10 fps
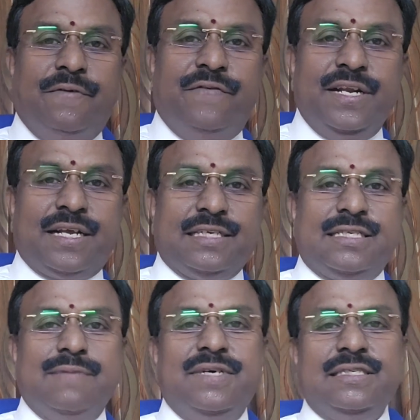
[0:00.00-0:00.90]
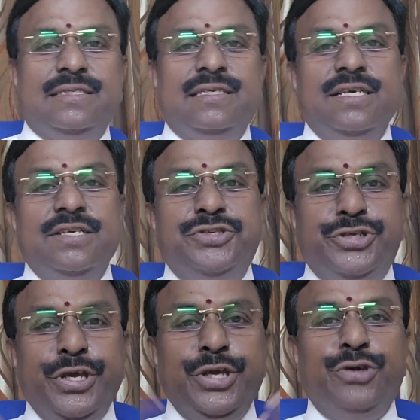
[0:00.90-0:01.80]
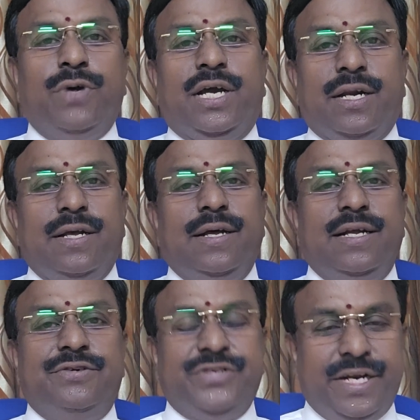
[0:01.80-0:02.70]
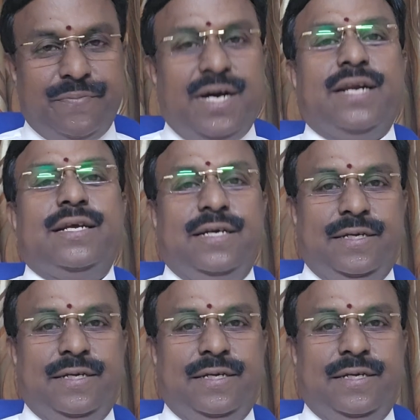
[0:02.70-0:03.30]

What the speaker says: When customers see your trademark,